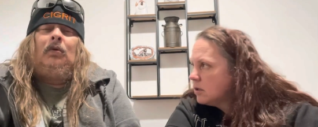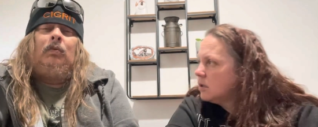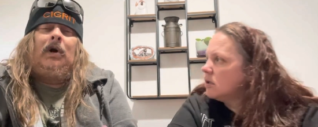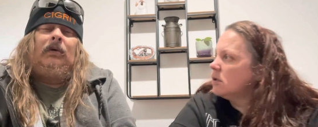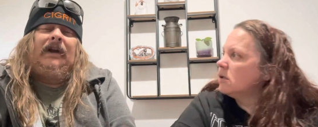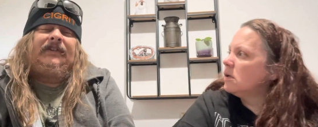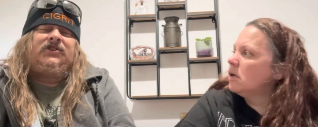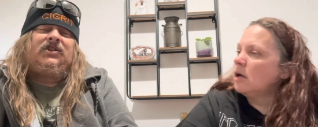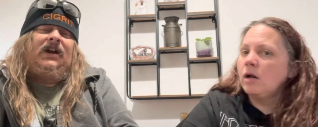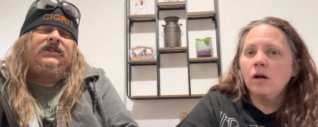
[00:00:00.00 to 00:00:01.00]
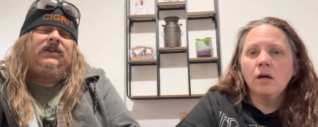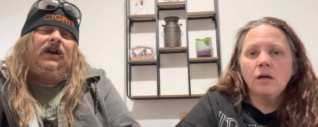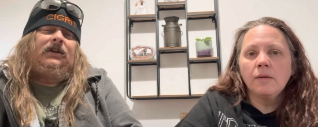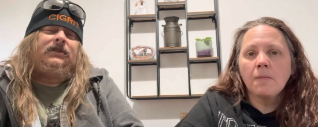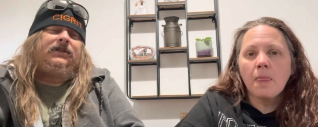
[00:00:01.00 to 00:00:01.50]
Speaker 1: While we're at the Giant
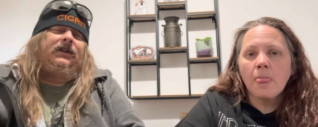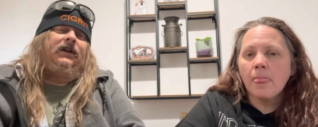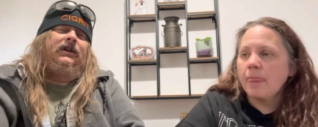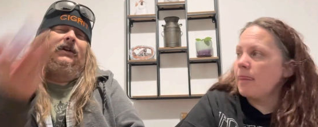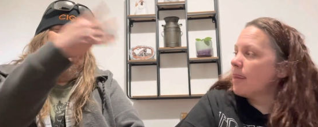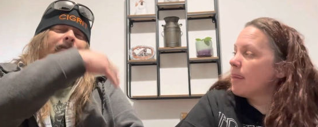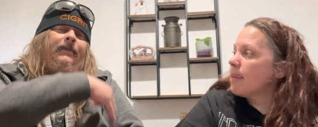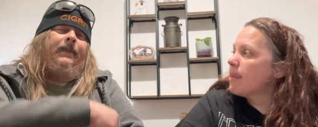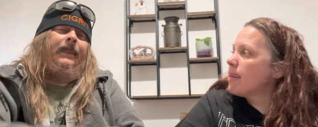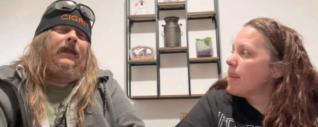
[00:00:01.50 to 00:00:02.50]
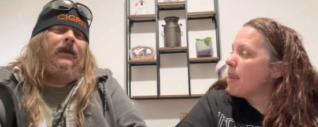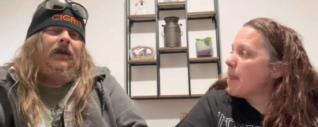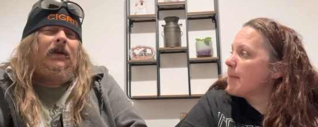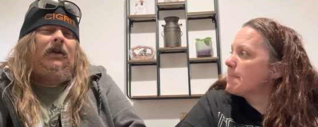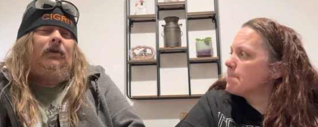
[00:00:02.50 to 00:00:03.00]
Tiger today,
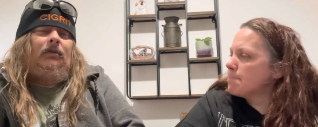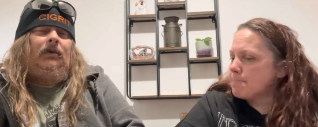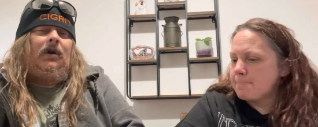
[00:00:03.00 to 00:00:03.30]
we were